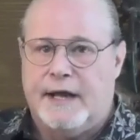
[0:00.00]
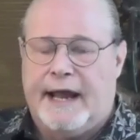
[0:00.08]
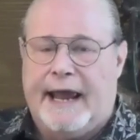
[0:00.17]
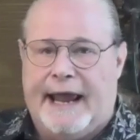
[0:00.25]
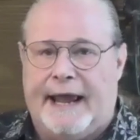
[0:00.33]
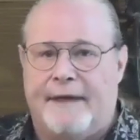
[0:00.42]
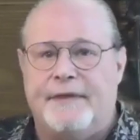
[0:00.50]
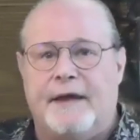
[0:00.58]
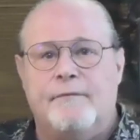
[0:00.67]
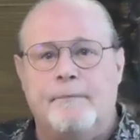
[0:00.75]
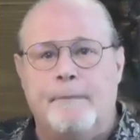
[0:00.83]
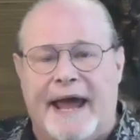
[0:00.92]
and
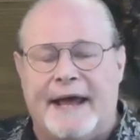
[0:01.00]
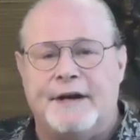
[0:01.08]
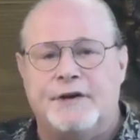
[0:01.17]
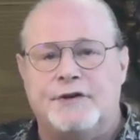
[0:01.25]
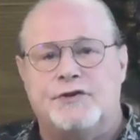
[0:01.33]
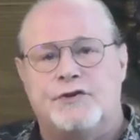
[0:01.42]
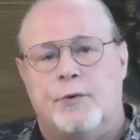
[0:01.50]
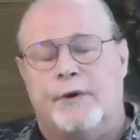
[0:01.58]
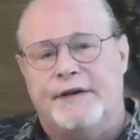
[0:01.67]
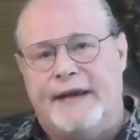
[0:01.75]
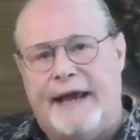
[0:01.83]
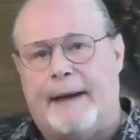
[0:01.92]
they've managed to
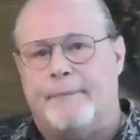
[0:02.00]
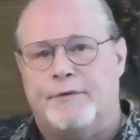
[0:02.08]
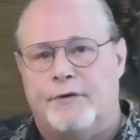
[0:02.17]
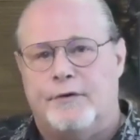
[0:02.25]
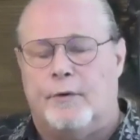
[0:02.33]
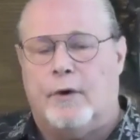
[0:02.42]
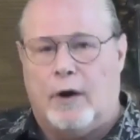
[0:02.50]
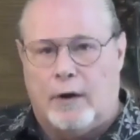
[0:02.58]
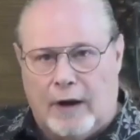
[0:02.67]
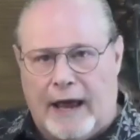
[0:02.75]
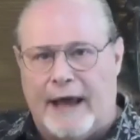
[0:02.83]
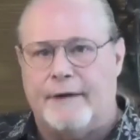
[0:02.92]
adapt to a
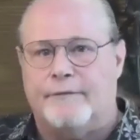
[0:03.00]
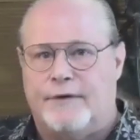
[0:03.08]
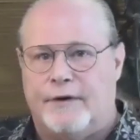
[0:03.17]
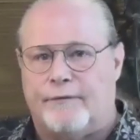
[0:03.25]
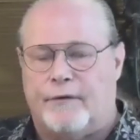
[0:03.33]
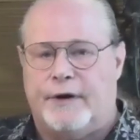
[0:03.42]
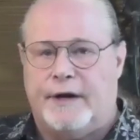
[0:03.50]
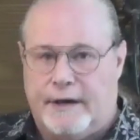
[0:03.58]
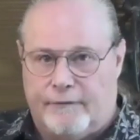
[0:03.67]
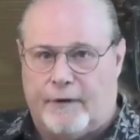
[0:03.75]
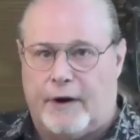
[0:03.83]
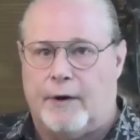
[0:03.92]
lot of different
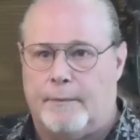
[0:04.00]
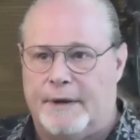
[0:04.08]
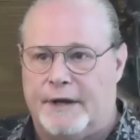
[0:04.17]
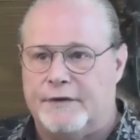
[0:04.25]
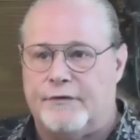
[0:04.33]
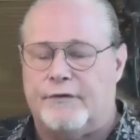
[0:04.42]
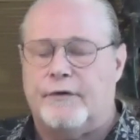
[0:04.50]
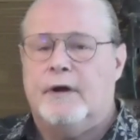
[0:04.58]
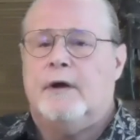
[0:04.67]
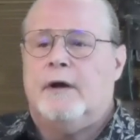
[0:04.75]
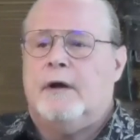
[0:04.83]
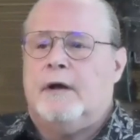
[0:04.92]
environments.
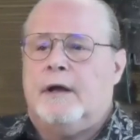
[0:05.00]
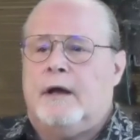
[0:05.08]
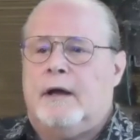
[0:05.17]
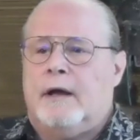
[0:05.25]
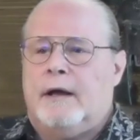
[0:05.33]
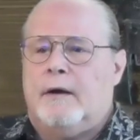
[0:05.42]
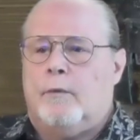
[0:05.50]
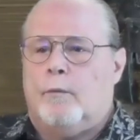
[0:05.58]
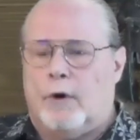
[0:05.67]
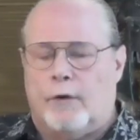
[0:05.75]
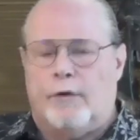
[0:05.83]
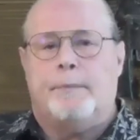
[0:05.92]

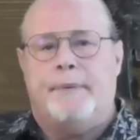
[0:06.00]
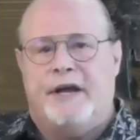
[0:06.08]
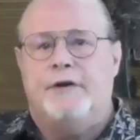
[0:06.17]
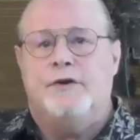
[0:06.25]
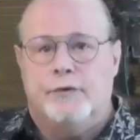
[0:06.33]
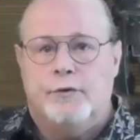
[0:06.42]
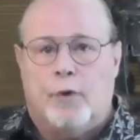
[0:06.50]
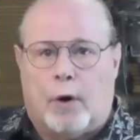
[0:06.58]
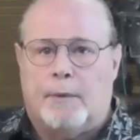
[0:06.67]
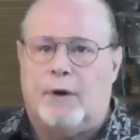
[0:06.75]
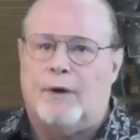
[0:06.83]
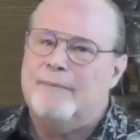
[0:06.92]
Will there be a new
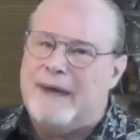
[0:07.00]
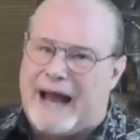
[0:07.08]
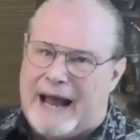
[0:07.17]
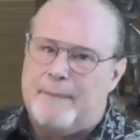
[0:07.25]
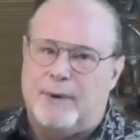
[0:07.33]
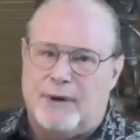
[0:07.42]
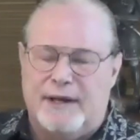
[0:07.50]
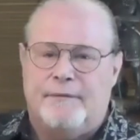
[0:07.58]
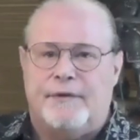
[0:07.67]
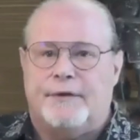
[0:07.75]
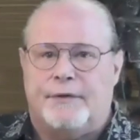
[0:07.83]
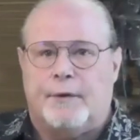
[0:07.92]
normal? I believe
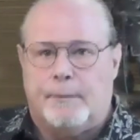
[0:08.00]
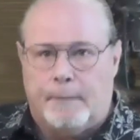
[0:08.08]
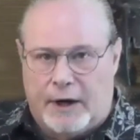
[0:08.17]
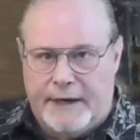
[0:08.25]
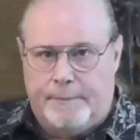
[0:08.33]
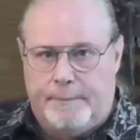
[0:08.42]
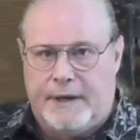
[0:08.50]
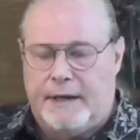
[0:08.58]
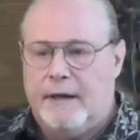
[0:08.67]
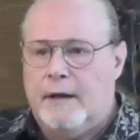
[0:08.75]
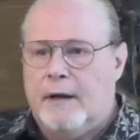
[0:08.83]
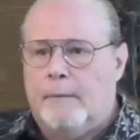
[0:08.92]
that there might be.
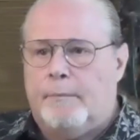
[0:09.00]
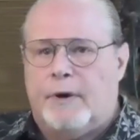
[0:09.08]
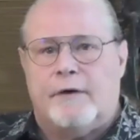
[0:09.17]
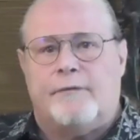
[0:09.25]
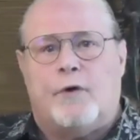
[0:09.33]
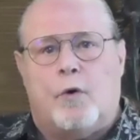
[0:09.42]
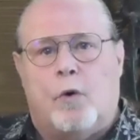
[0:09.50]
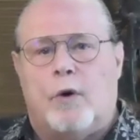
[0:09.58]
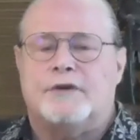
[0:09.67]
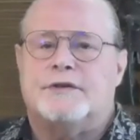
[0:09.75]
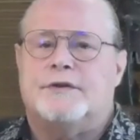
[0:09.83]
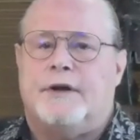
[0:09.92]
But of
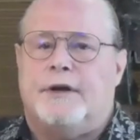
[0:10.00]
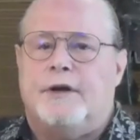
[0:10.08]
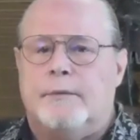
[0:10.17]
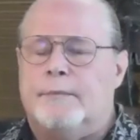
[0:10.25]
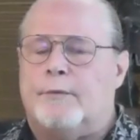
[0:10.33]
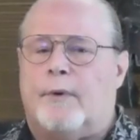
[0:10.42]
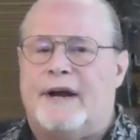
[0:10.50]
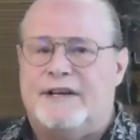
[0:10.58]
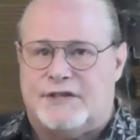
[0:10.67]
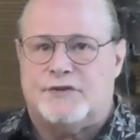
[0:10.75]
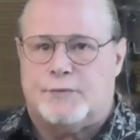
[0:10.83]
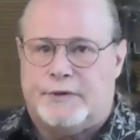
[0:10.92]
course, the human
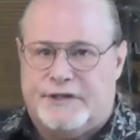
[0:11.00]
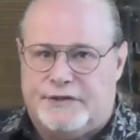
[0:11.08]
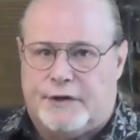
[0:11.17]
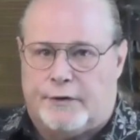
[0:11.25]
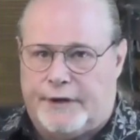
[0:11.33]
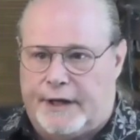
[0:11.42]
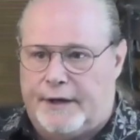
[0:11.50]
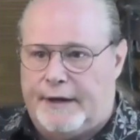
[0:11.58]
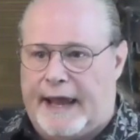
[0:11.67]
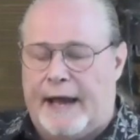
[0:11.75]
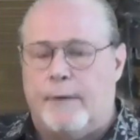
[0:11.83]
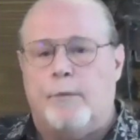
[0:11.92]
race is resilient,
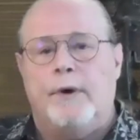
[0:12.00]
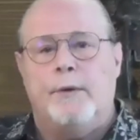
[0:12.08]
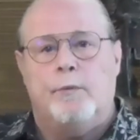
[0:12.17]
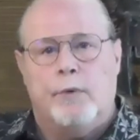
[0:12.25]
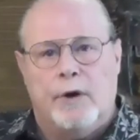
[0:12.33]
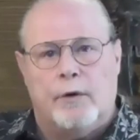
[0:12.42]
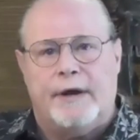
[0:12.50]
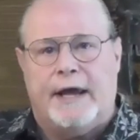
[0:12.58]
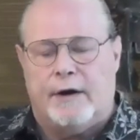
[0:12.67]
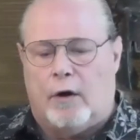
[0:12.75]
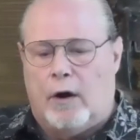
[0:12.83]
and we will get um,